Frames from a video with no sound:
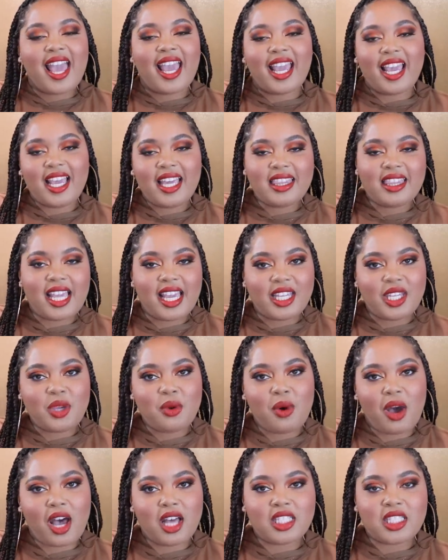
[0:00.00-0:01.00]
And thank
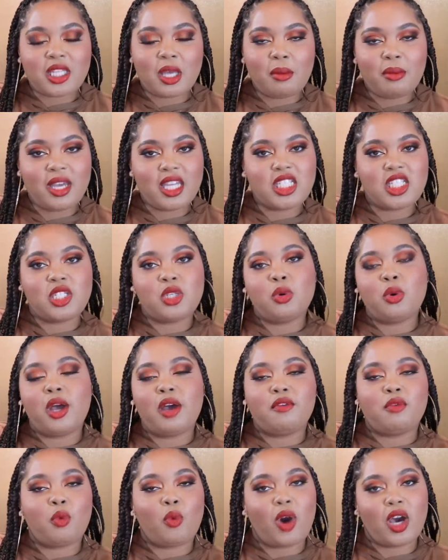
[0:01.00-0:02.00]
you all so much who
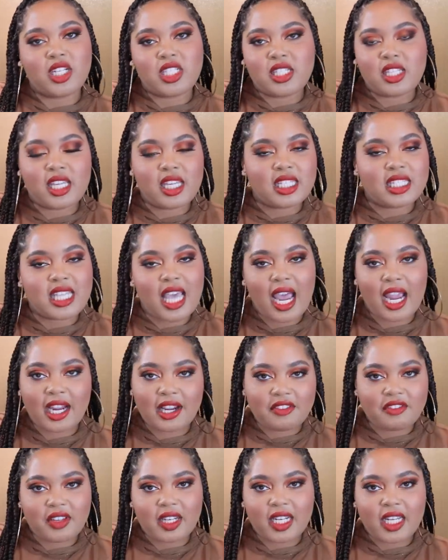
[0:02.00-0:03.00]
have watched the
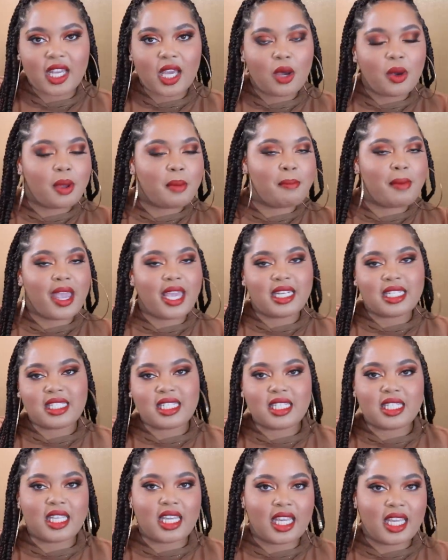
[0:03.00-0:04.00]
entire video and made
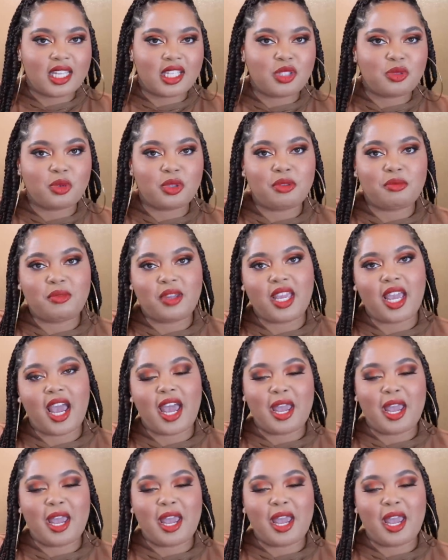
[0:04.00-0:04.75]
it to the end with me.